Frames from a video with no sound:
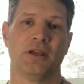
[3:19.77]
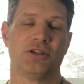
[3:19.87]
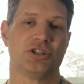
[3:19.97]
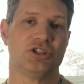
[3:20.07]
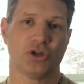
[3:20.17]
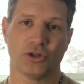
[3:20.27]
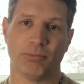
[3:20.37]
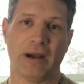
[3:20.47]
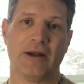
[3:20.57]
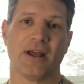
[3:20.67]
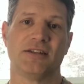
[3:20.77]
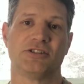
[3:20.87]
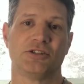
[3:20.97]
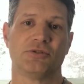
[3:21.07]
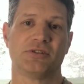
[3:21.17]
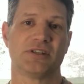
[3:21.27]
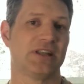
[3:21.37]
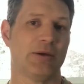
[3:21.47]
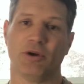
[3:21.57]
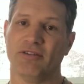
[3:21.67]
She told the brown-eyed students that
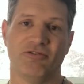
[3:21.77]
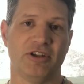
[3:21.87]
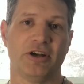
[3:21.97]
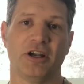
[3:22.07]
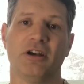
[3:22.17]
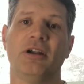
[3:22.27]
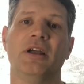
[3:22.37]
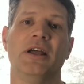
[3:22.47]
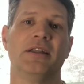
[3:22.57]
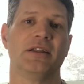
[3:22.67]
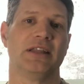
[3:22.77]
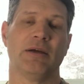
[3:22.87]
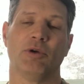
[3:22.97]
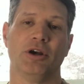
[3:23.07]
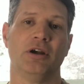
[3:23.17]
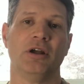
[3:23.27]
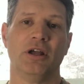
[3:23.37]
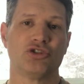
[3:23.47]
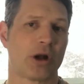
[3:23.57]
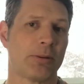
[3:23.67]
they were inferior, that they were
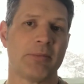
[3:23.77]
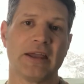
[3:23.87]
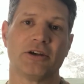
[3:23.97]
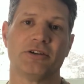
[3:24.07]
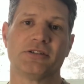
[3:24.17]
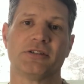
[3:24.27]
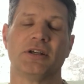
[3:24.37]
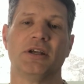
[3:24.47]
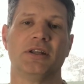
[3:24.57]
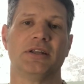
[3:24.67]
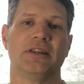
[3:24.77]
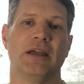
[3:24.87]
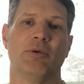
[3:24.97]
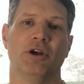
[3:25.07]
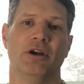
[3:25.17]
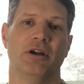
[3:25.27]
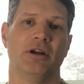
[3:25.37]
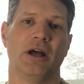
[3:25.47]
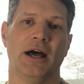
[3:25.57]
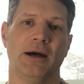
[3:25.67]
troublemakers, that they were
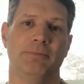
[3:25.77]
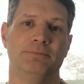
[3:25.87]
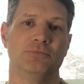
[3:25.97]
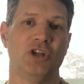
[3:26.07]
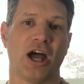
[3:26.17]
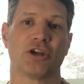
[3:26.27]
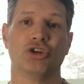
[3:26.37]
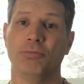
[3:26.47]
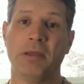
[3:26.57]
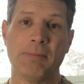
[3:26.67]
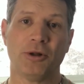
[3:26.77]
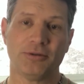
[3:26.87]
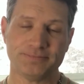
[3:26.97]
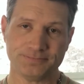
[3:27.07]
not good people.